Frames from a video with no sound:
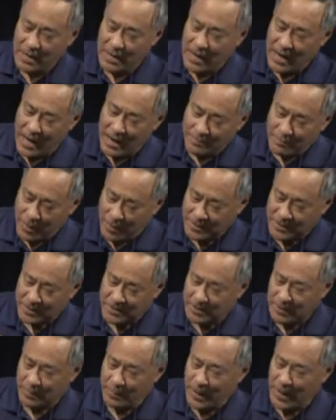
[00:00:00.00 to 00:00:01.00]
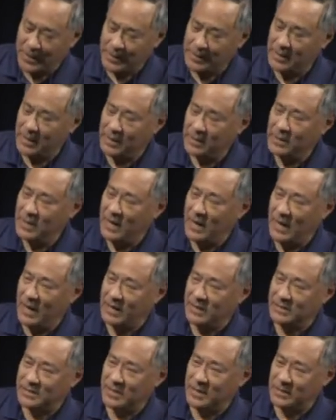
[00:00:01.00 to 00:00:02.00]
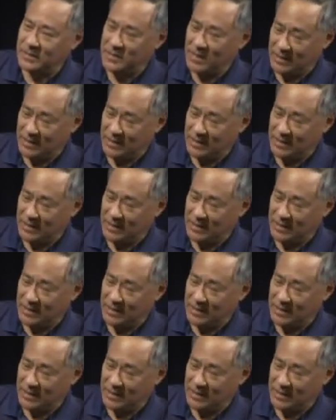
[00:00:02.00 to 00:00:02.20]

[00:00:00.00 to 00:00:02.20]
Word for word: and participate as a,